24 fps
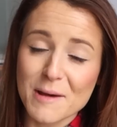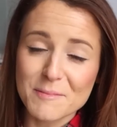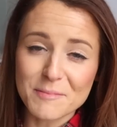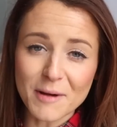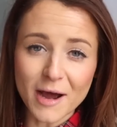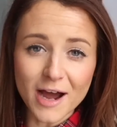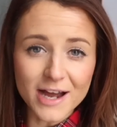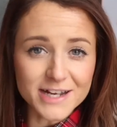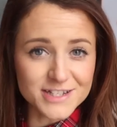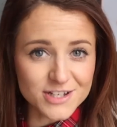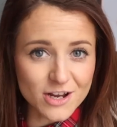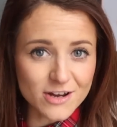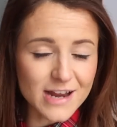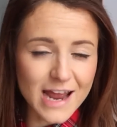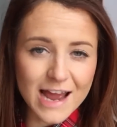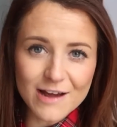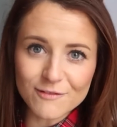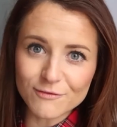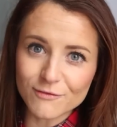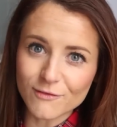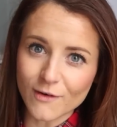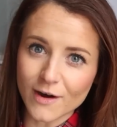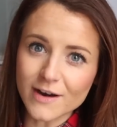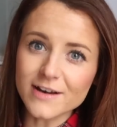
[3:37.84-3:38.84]
but I don't
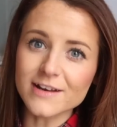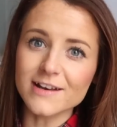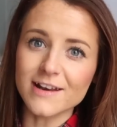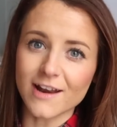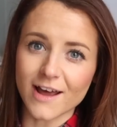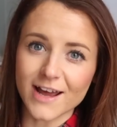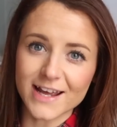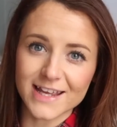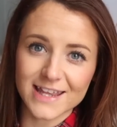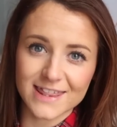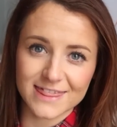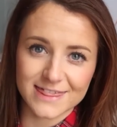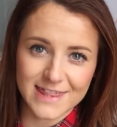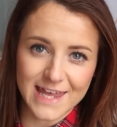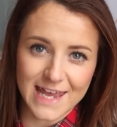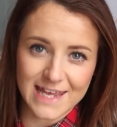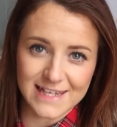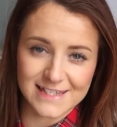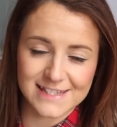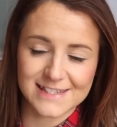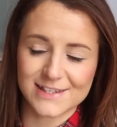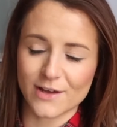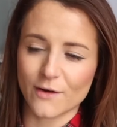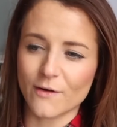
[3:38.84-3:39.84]
have one like
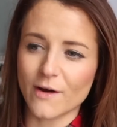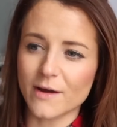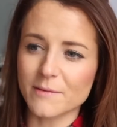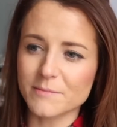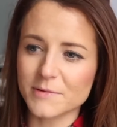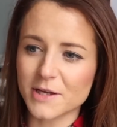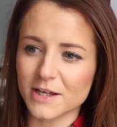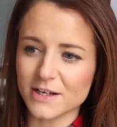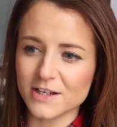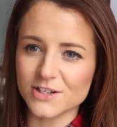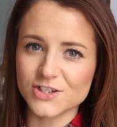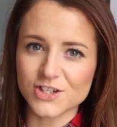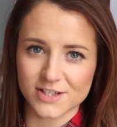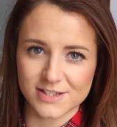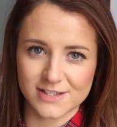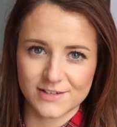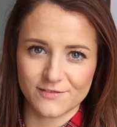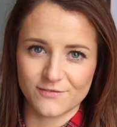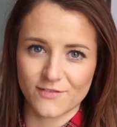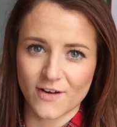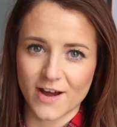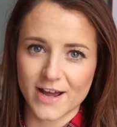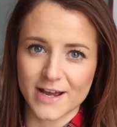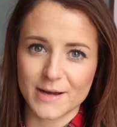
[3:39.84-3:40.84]
this. So I'm gonna
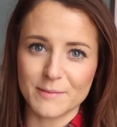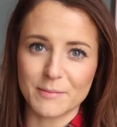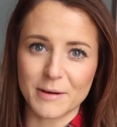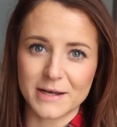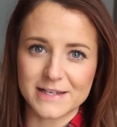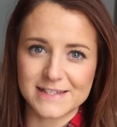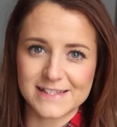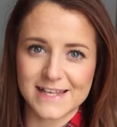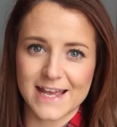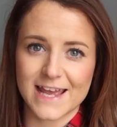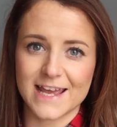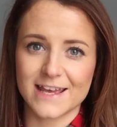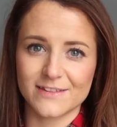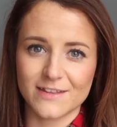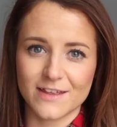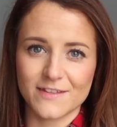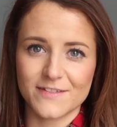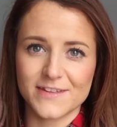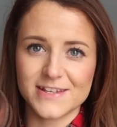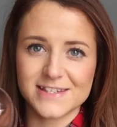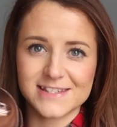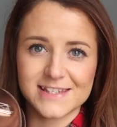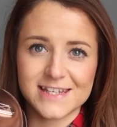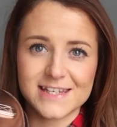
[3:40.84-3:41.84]
justify it by saying
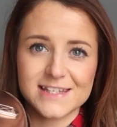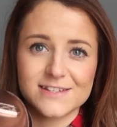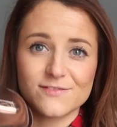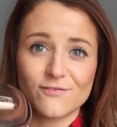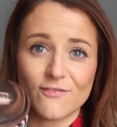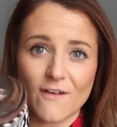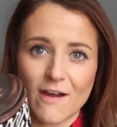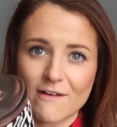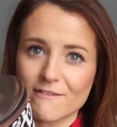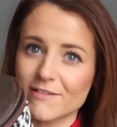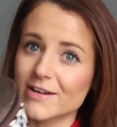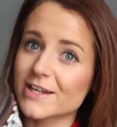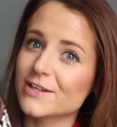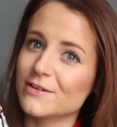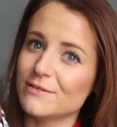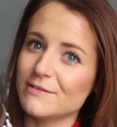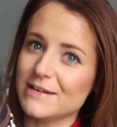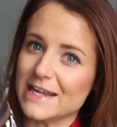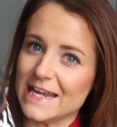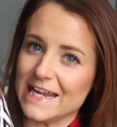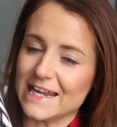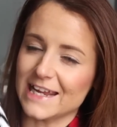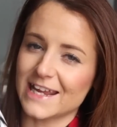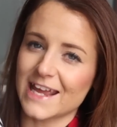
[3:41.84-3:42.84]
that this is very
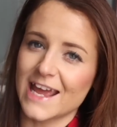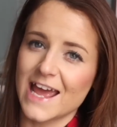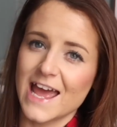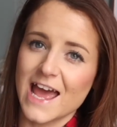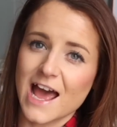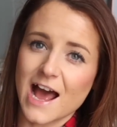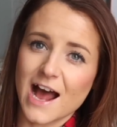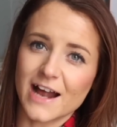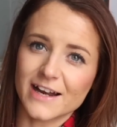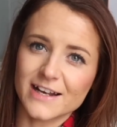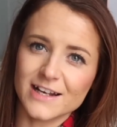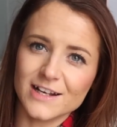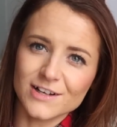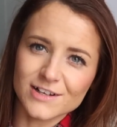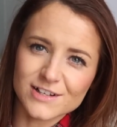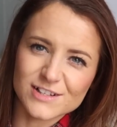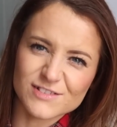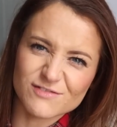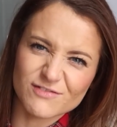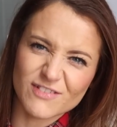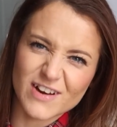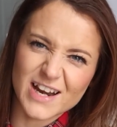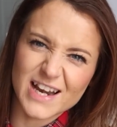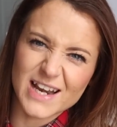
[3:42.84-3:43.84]
unique, and it
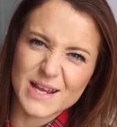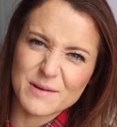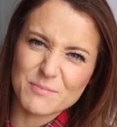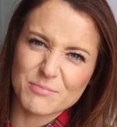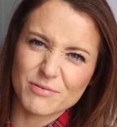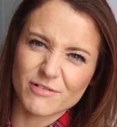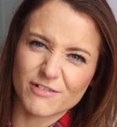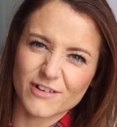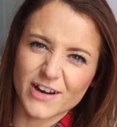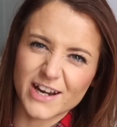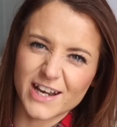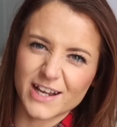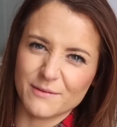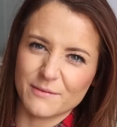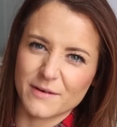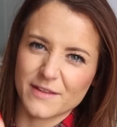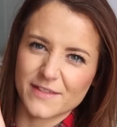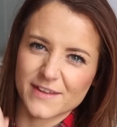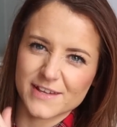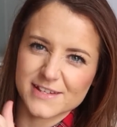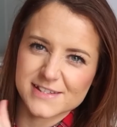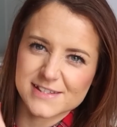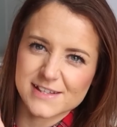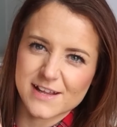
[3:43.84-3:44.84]
looks really pretty
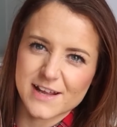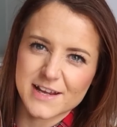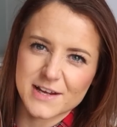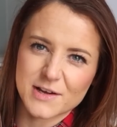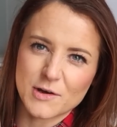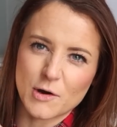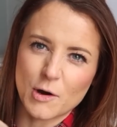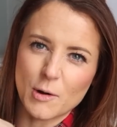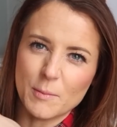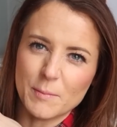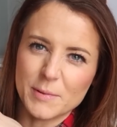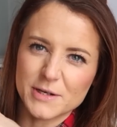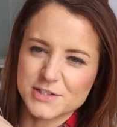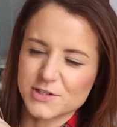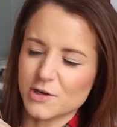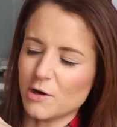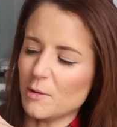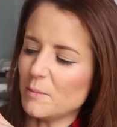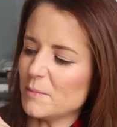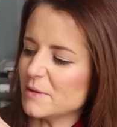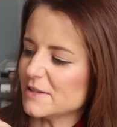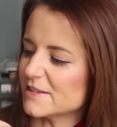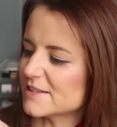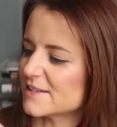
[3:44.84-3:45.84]
with its like copper
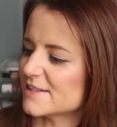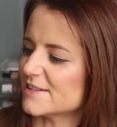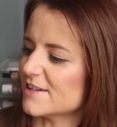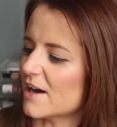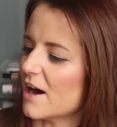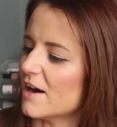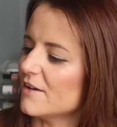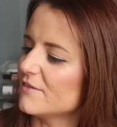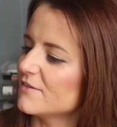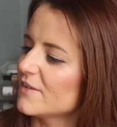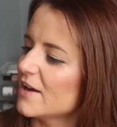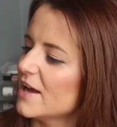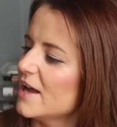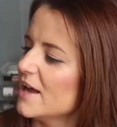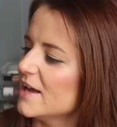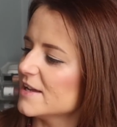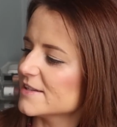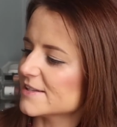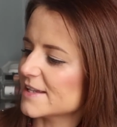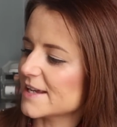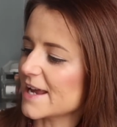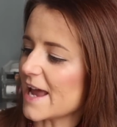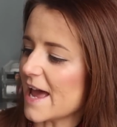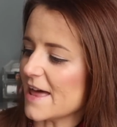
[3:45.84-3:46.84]
top and stuff.
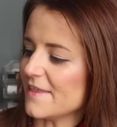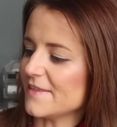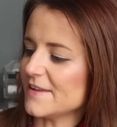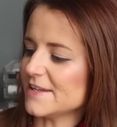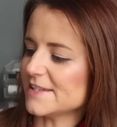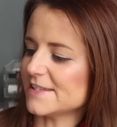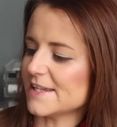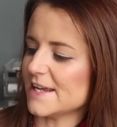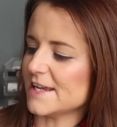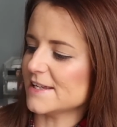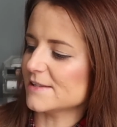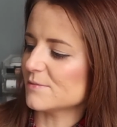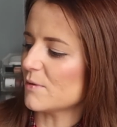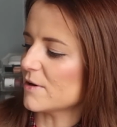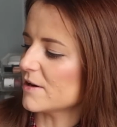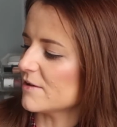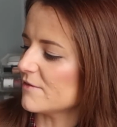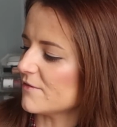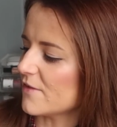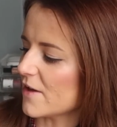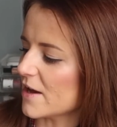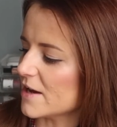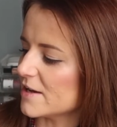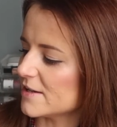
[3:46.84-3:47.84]
So yeah, this is one
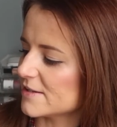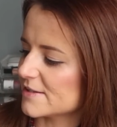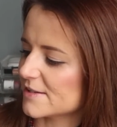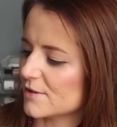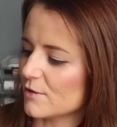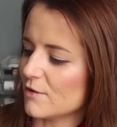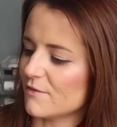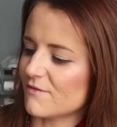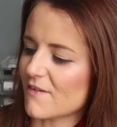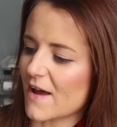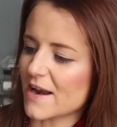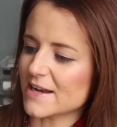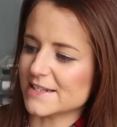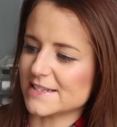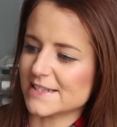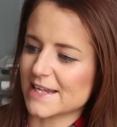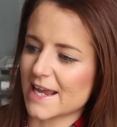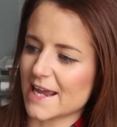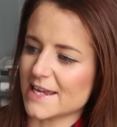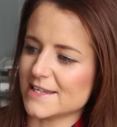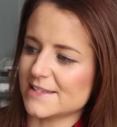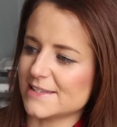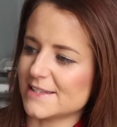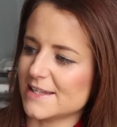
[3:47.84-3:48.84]
of those sort of vanity
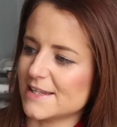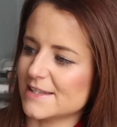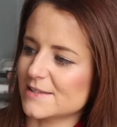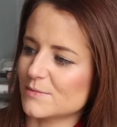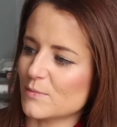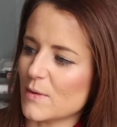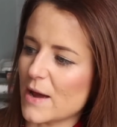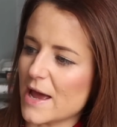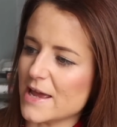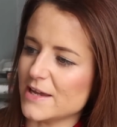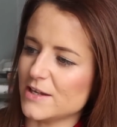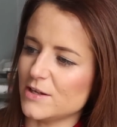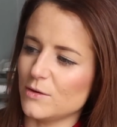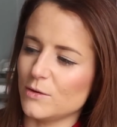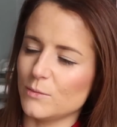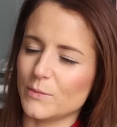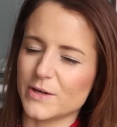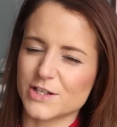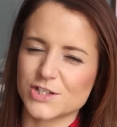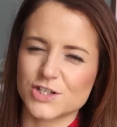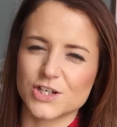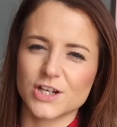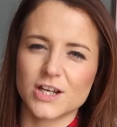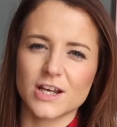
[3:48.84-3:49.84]
cases
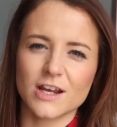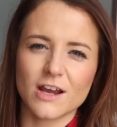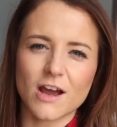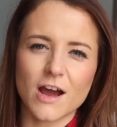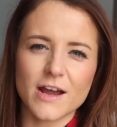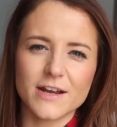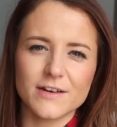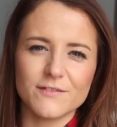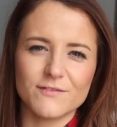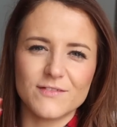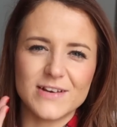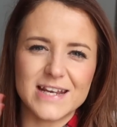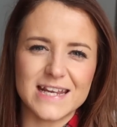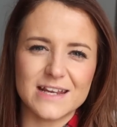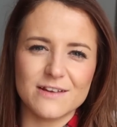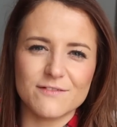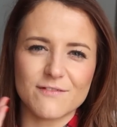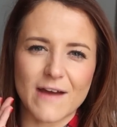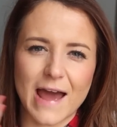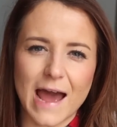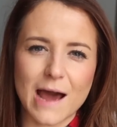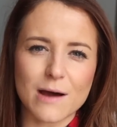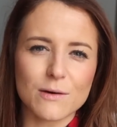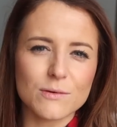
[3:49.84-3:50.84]
which you can kind of
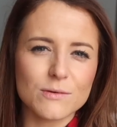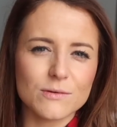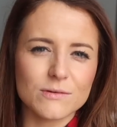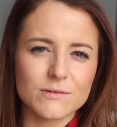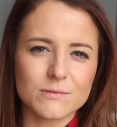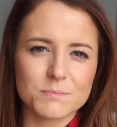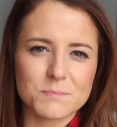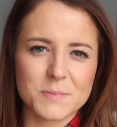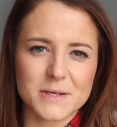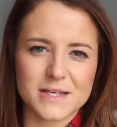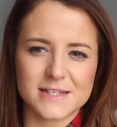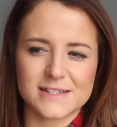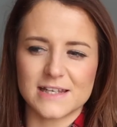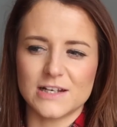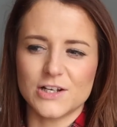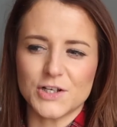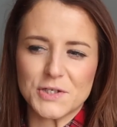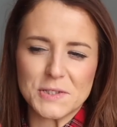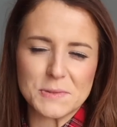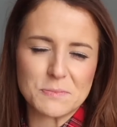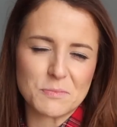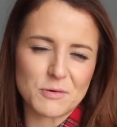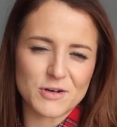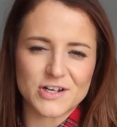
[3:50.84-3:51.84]
leave out because it
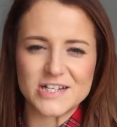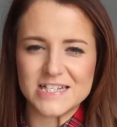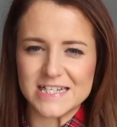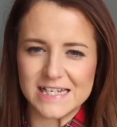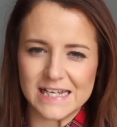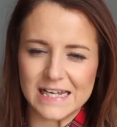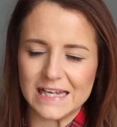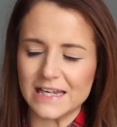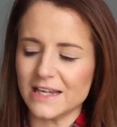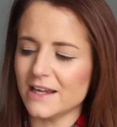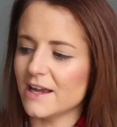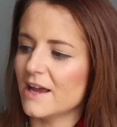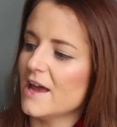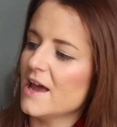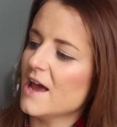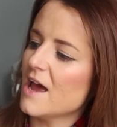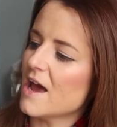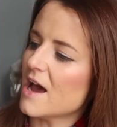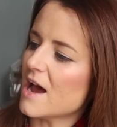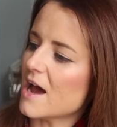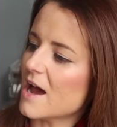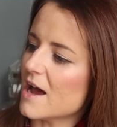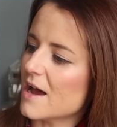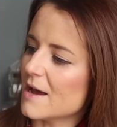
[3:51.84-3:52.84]
looks pretty,
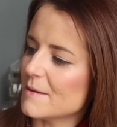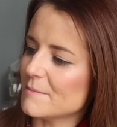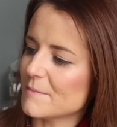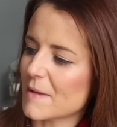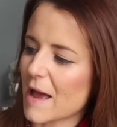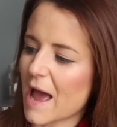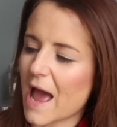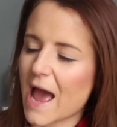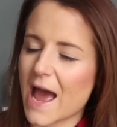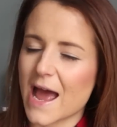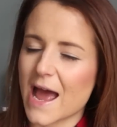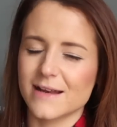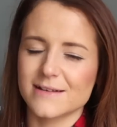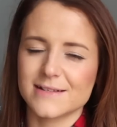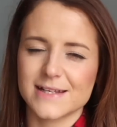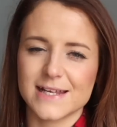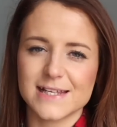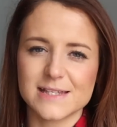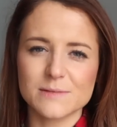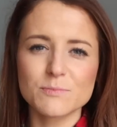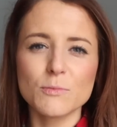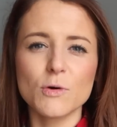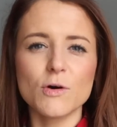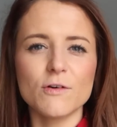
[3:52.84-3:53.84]
and
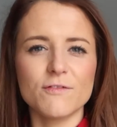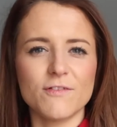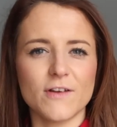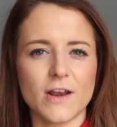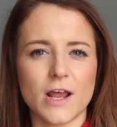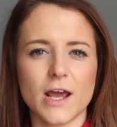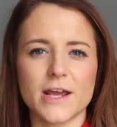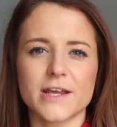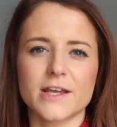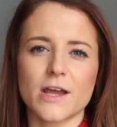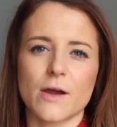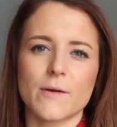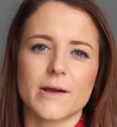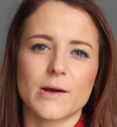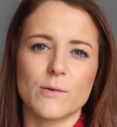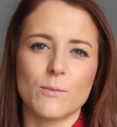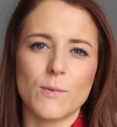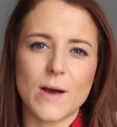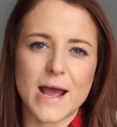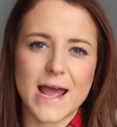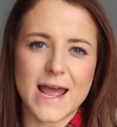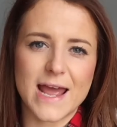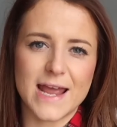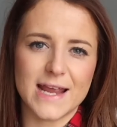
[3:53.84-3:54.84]
it's more for like going
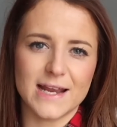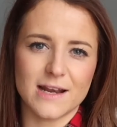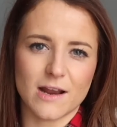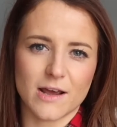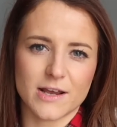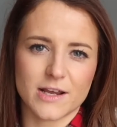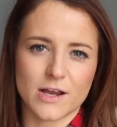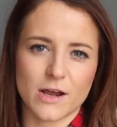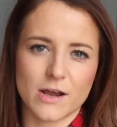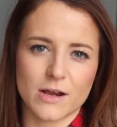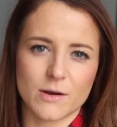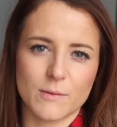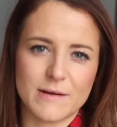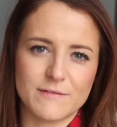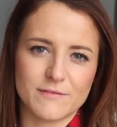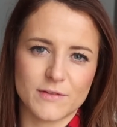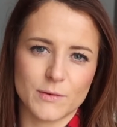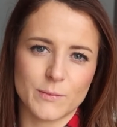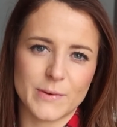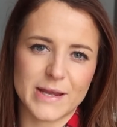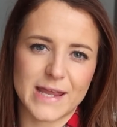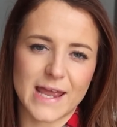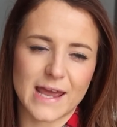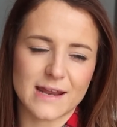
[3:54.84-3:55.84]
away for
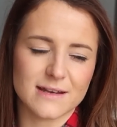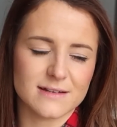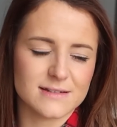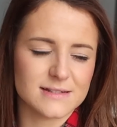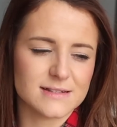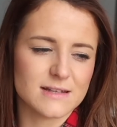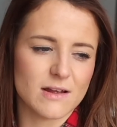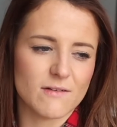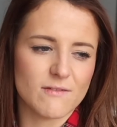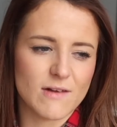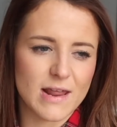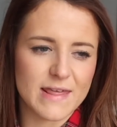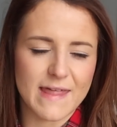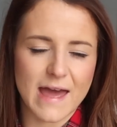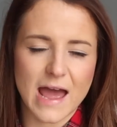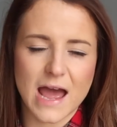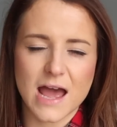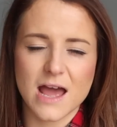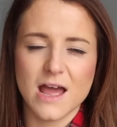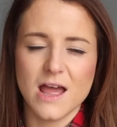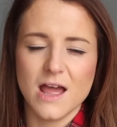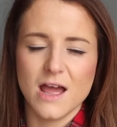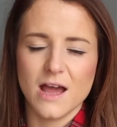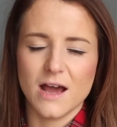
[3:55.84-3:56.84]
the weekend and stuff like
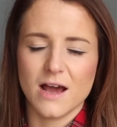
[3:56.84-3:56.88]
that.